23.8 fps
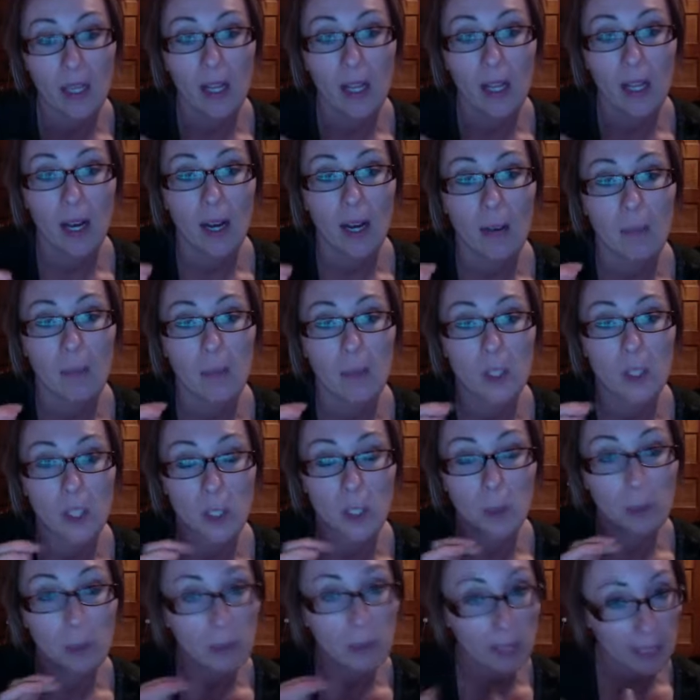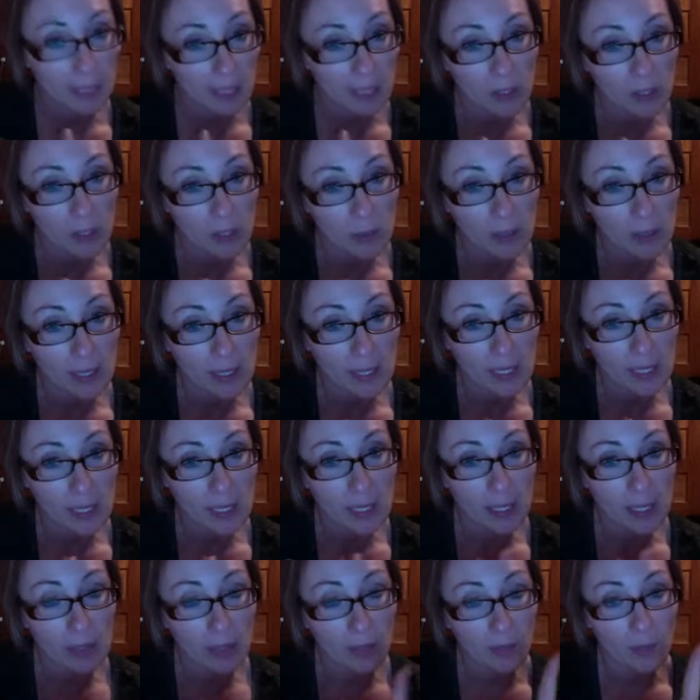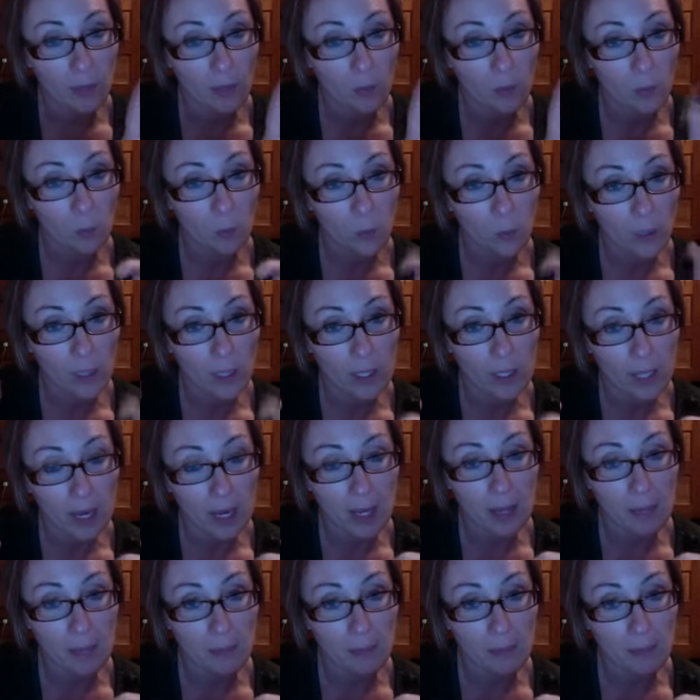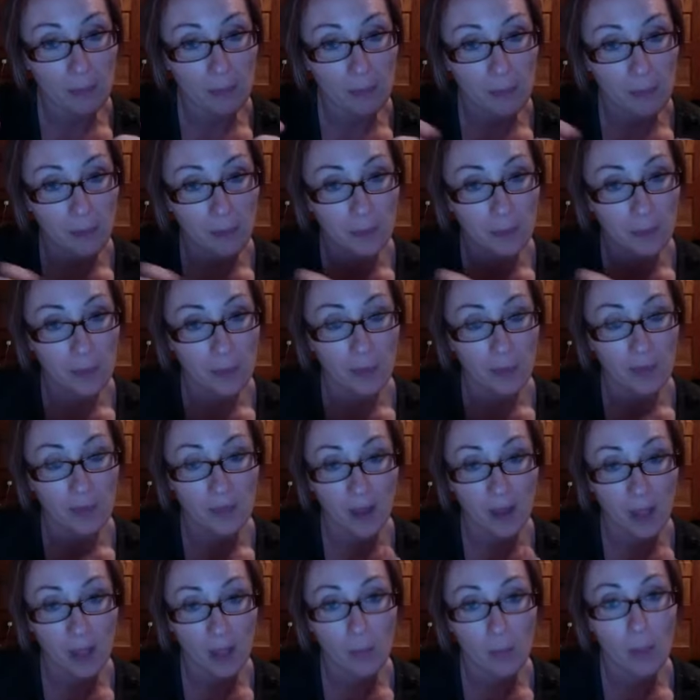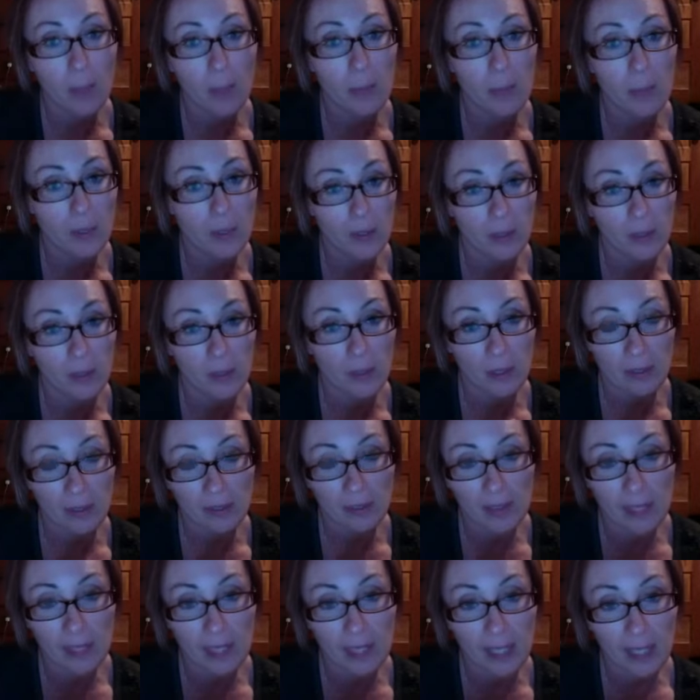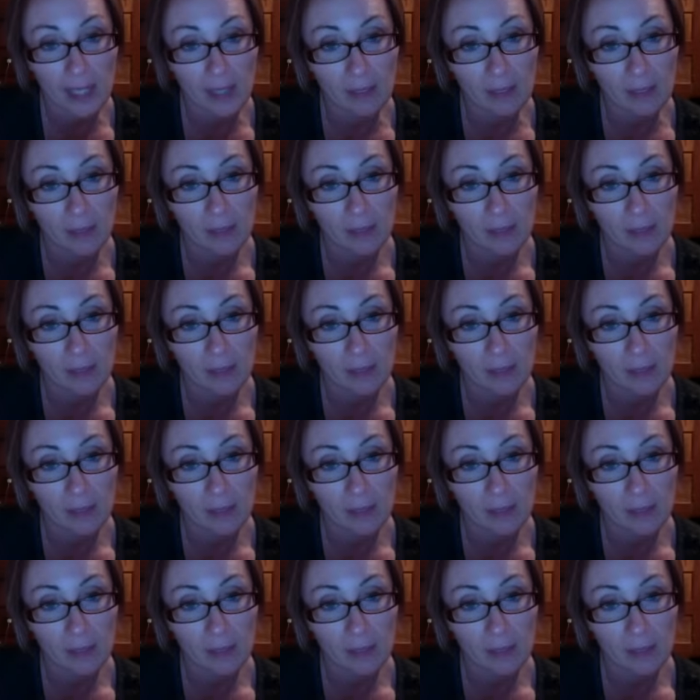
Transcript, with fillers: Um, do you plan on doing any kind of work time follow-ups or inviting?